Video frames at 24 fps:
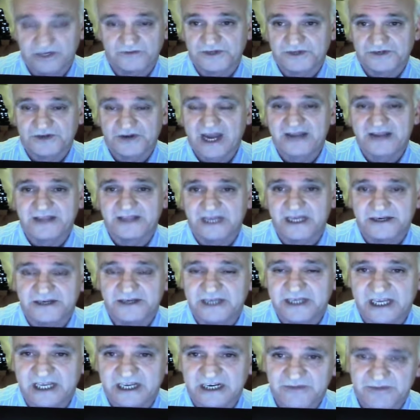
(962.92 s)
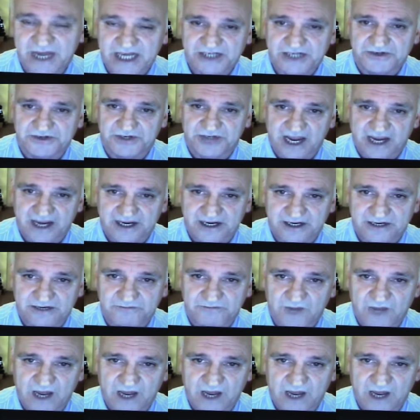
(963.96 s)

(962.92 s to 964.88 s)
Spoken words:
We tried then to get him extradited.